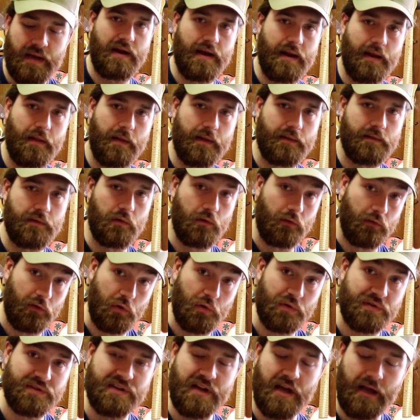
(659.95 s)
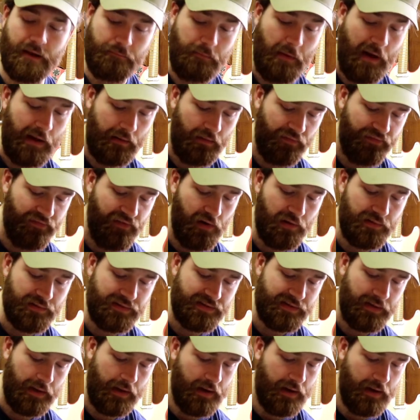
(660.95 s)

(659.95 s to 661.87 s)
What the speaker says: kind of like little gooseneck microphones.